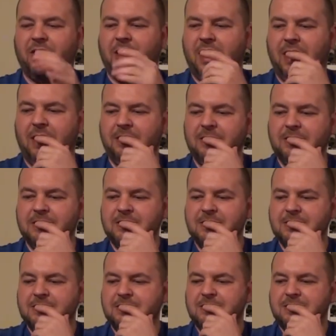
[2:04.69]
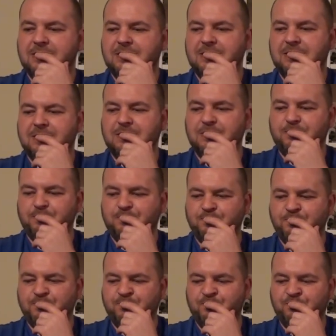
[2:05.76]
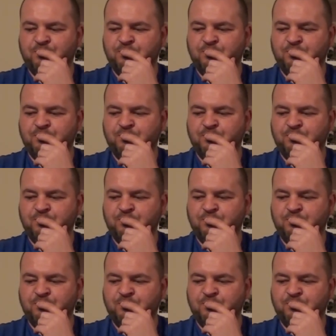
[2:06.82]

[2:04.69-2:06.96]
that. I